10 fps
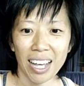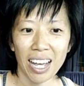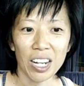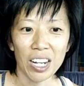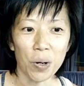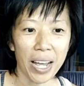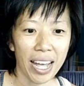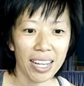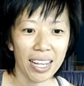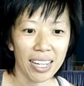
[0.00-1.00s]
go
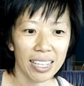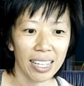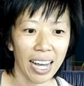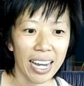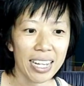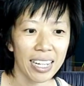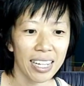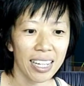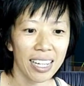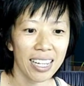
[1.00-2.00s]
ahead, like,
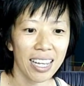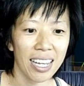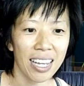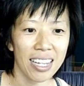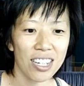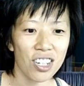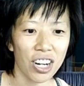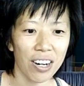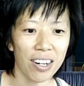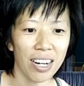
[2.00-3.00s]

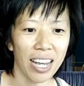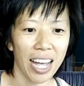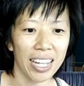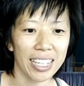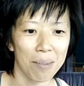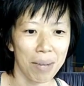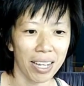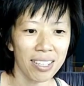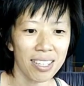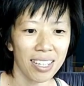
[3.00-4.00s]
share, and
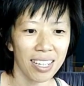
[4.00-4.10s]
comment